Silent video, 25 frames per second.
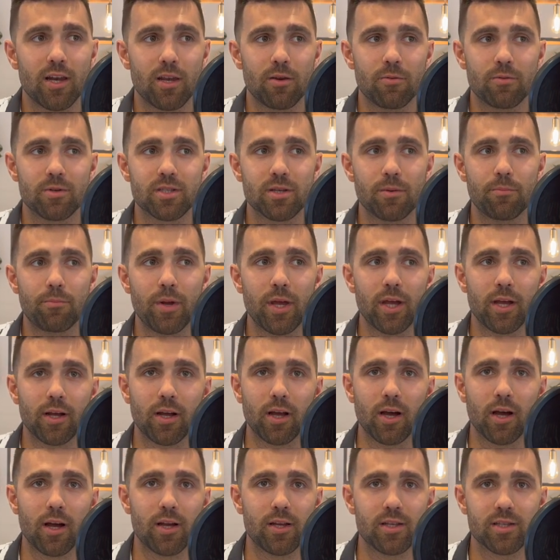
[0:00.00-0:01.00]
He was a big
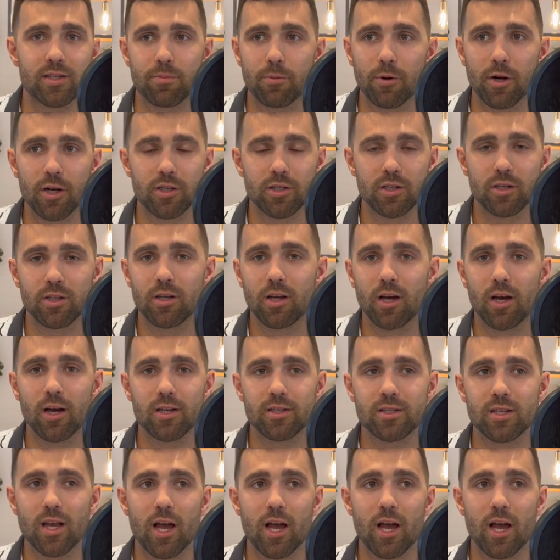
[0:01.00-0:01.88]
uh, inspiration to us.